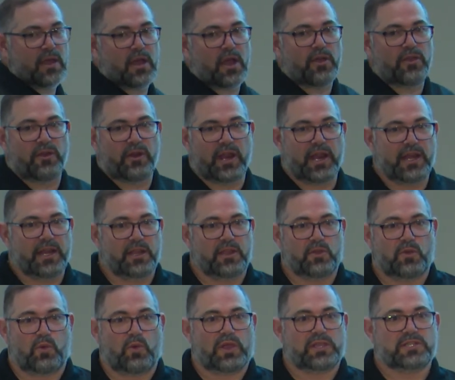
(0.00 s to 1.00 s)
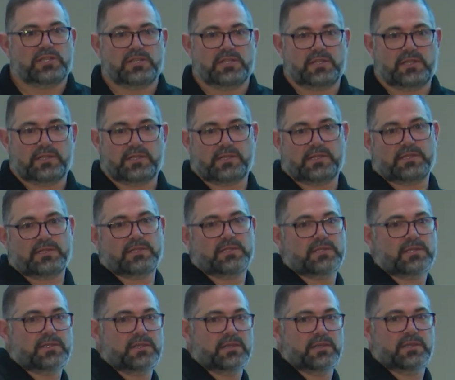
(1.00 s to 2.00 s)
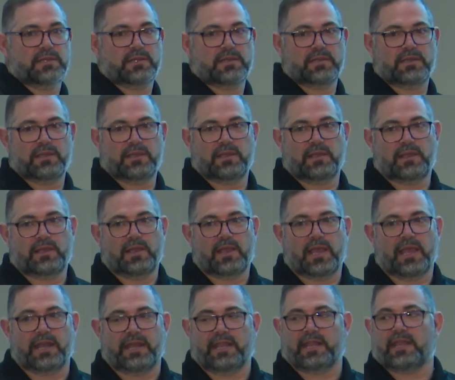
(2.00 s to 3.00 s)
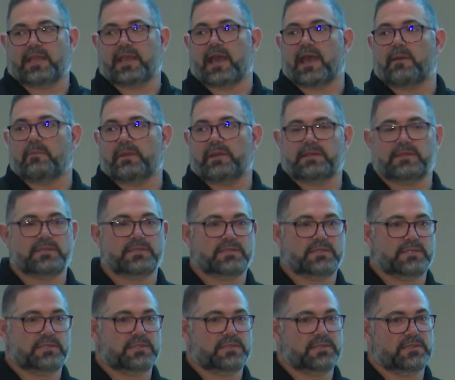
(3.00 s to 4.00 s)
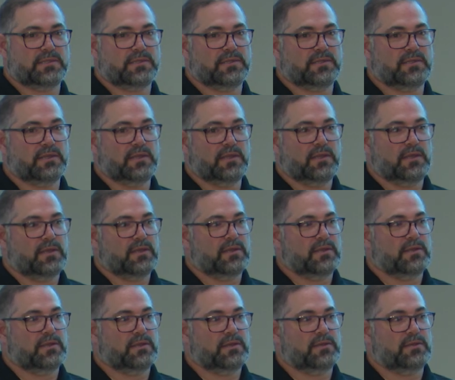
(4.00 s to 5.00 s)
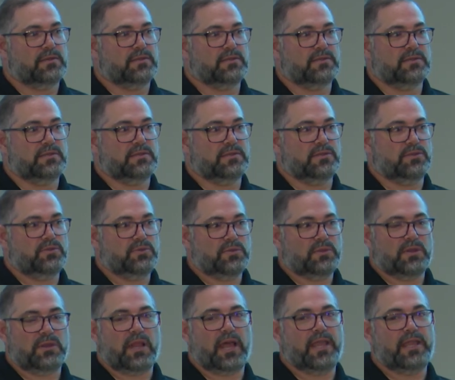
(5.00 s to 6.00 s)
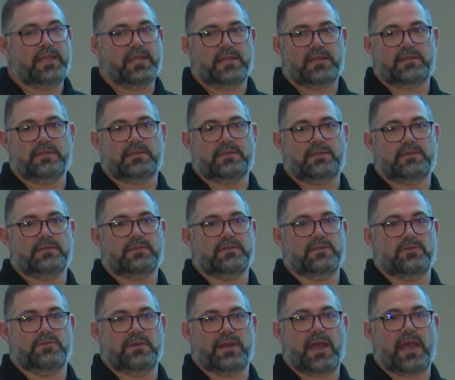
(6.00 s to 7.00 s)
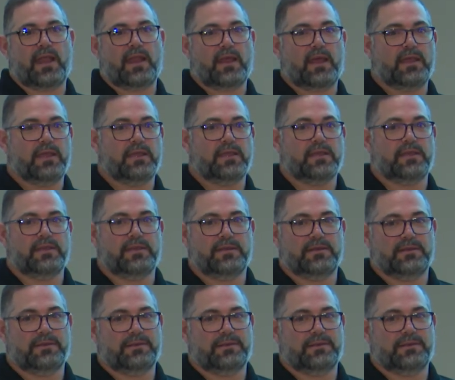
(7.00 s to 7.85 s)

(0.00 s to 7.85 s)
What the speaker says: Are there any questions? Any comments? Do you like it? Do you not like it?